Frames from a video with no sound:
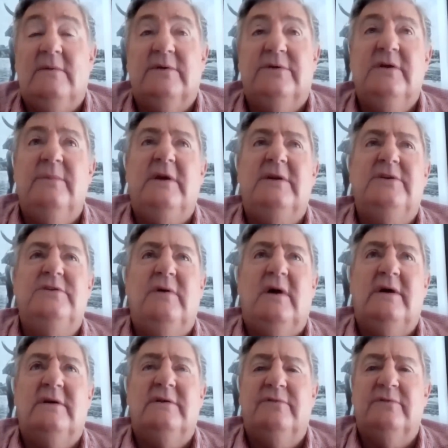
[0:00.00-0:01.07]
Well, it took about 2
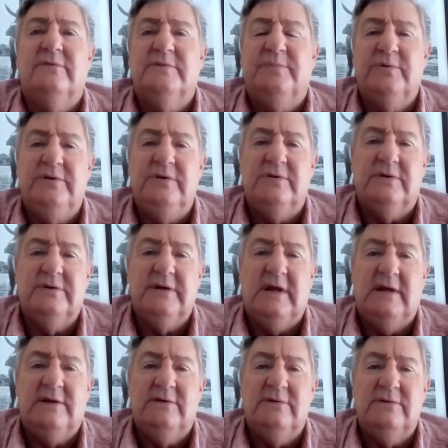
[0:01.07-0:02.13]
hours for support unit to
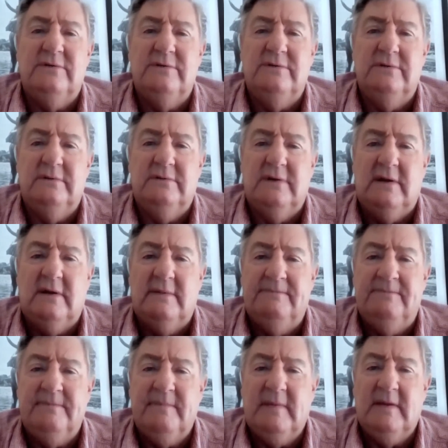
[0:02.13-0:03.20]
get to
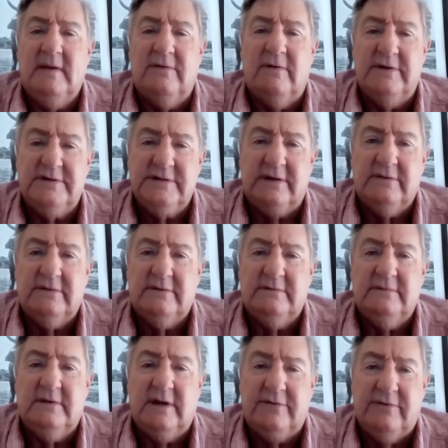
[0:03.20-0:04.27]
Harare South
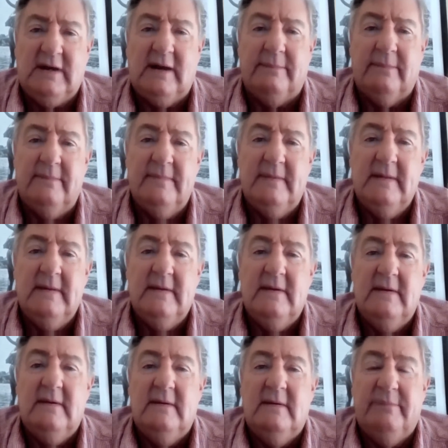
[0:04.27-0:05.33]
Country Club.
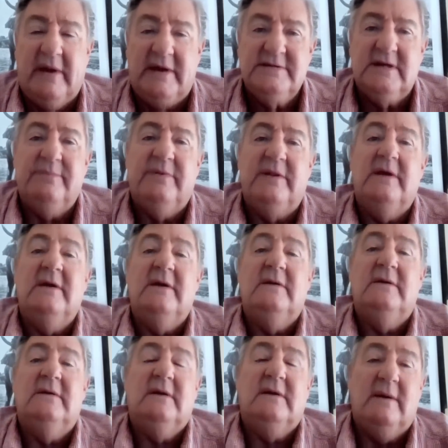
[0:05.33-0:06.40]
Base up there,
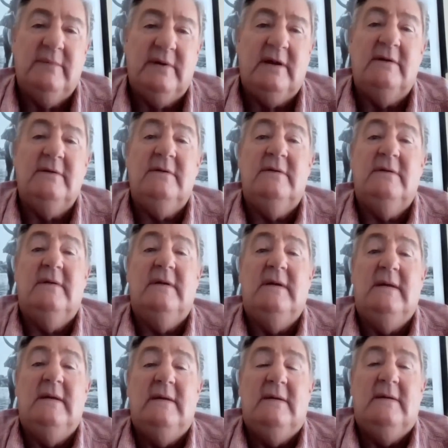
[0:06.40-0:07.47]
come down.
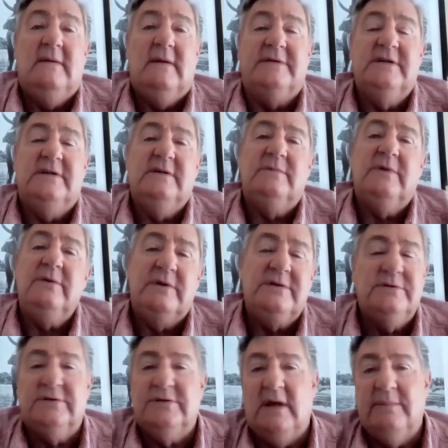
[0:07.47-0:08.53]
I said to them, don't
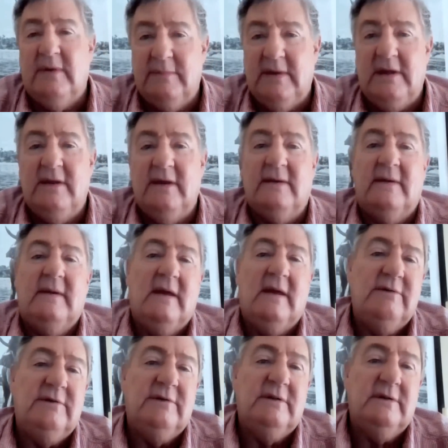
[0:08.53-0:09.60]
waste your time coming here.
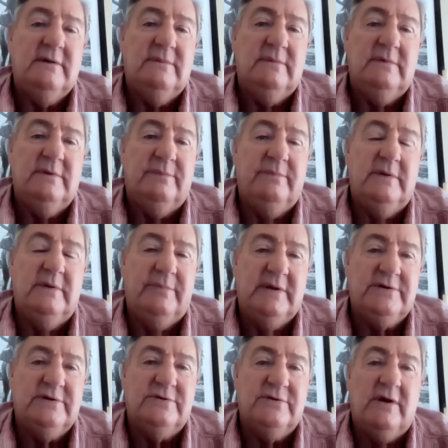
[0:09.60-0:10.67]
Go to the
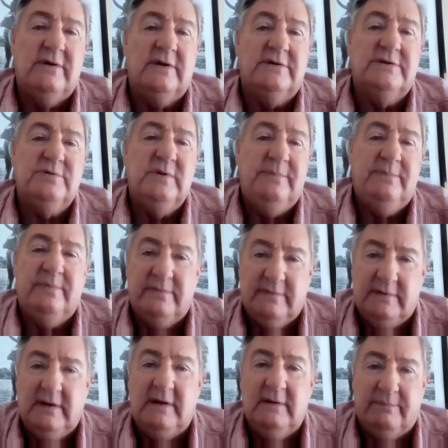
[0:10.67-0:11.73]
Beatrice Road and sweep
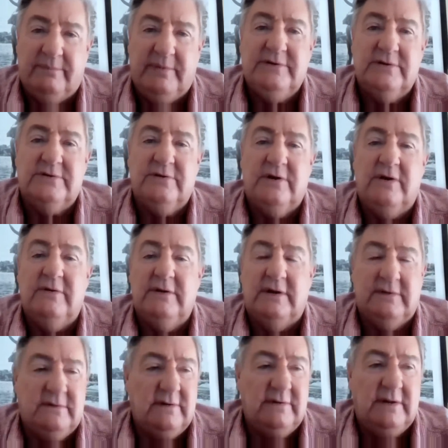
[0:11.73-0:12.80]
Beatrice Road
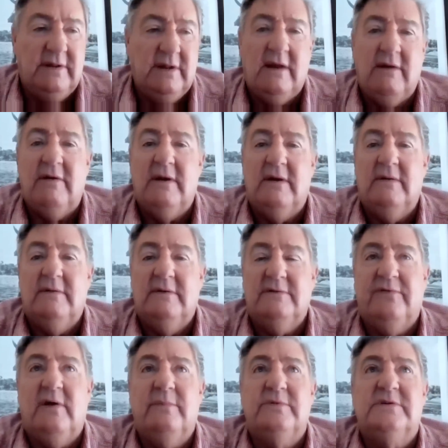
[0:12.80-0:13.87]
in the area. This
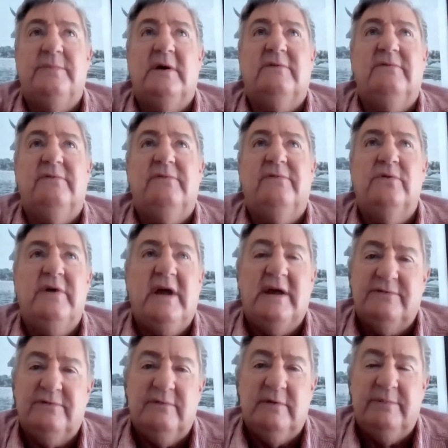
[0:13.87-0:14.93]
farm was about 4
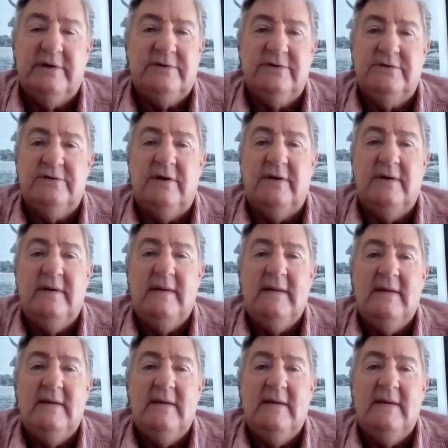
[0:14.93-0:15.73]
km from the Beatrice Road.